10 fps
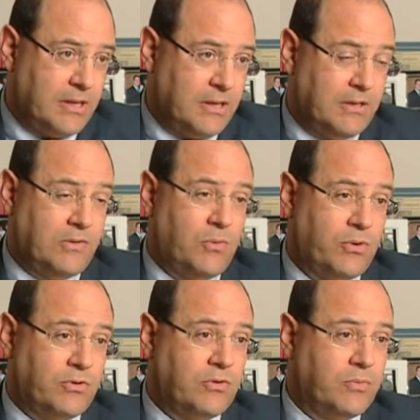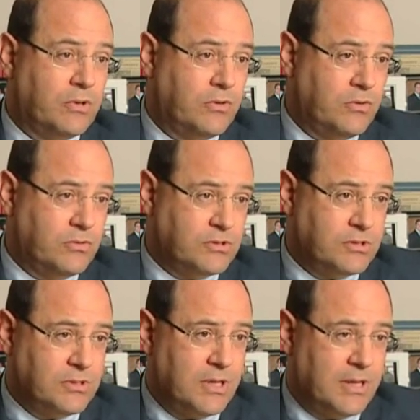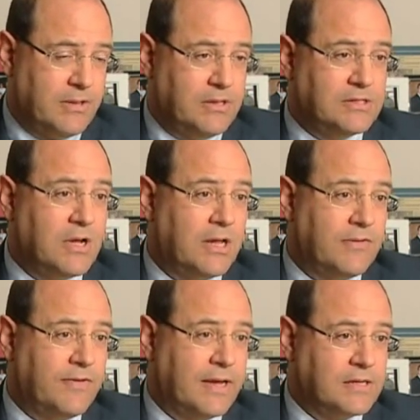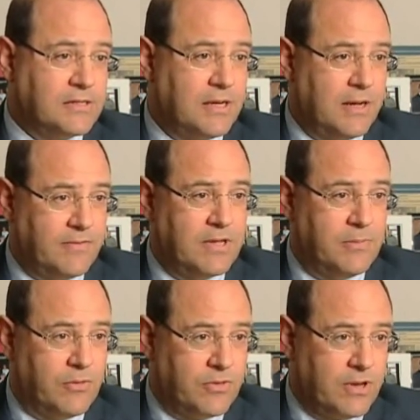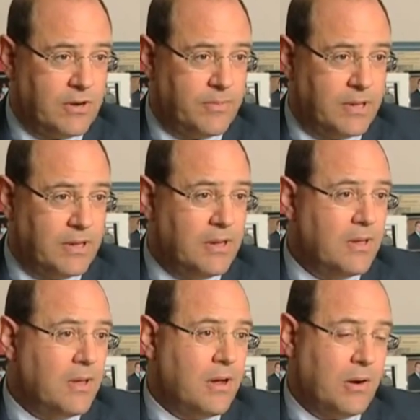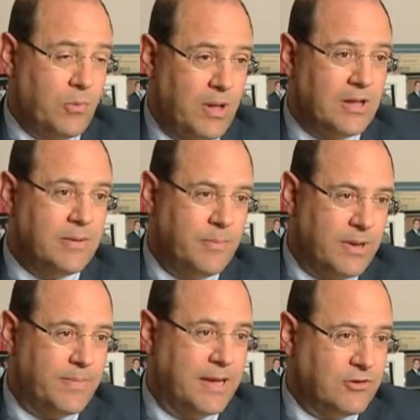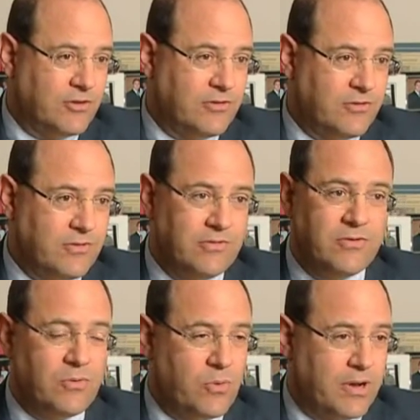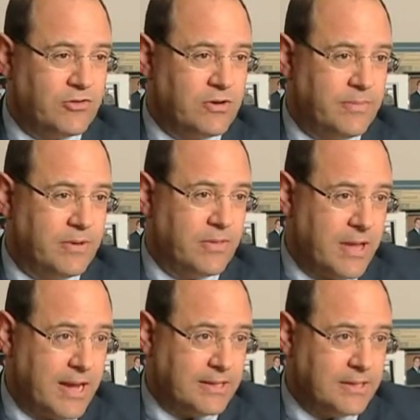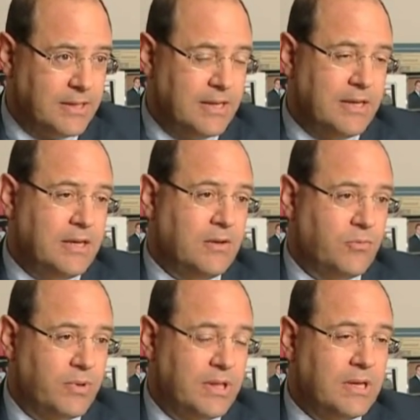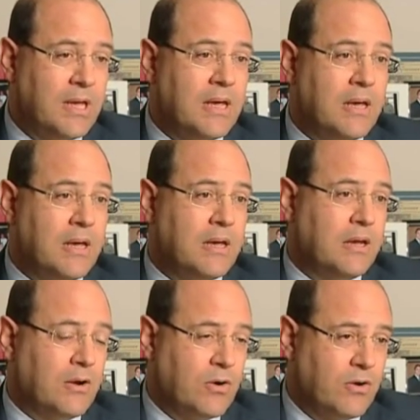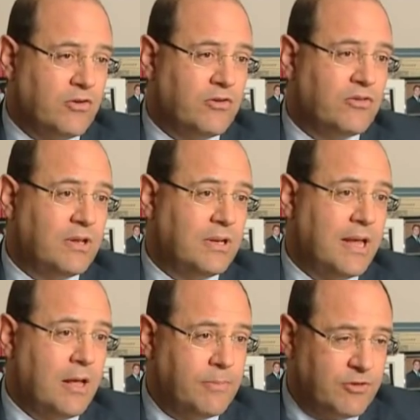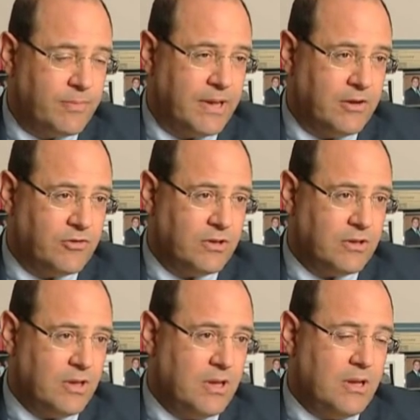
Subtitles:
in order to reduce the side effects of chemotherapy are welcomed by patients. There's no question about that. It really encourages and helps the patient